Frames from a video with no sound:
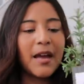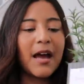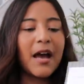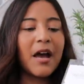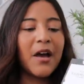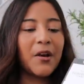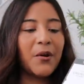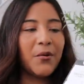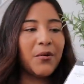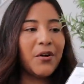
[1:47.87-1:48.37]

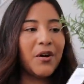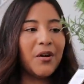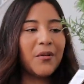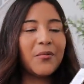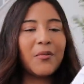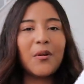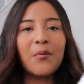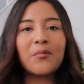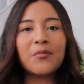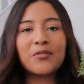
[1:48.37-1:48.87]
I don't know,
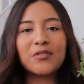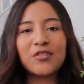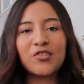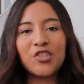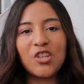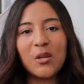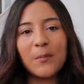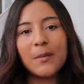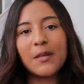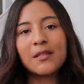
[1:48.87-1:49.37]
almost
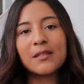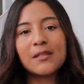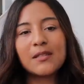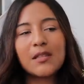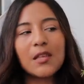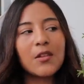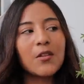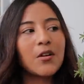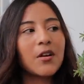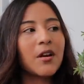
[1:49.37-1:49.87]
cheapens
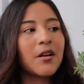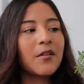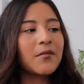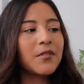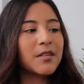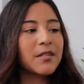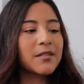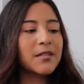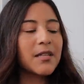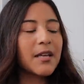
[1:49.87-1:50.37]
the look of
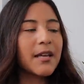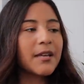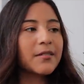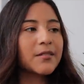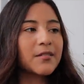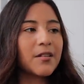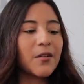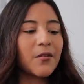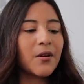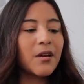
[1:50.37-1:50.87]
this thing.
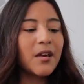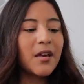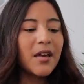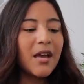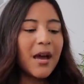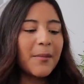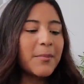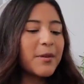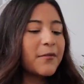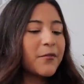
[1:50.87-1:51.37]
So,
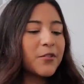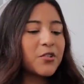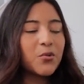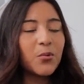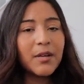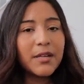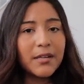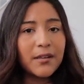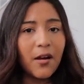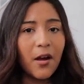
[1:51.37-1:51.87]
I mean, for
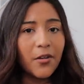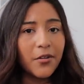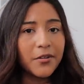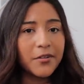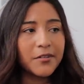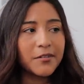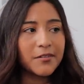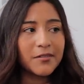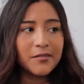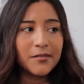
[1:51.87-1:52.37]
twenty
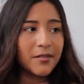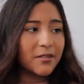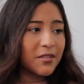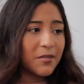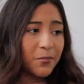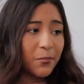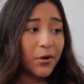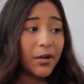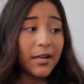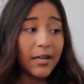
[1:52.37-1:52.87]
dollars, it's
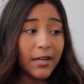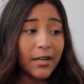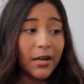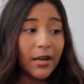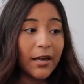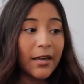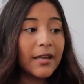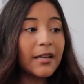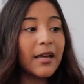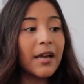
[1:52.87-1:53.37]
pretty
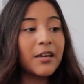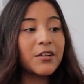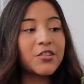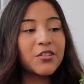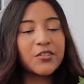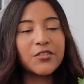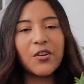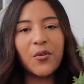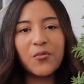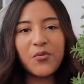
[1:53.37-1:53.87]
good. I
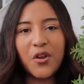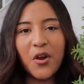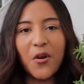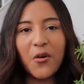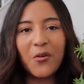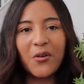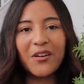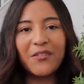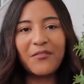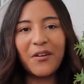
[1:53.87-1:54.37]
just don't
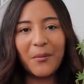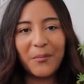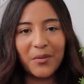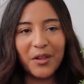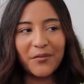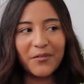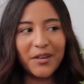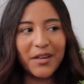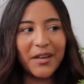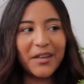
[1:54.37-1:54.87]
know if I'm
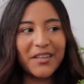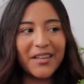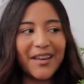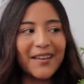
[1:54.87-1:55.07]
loving it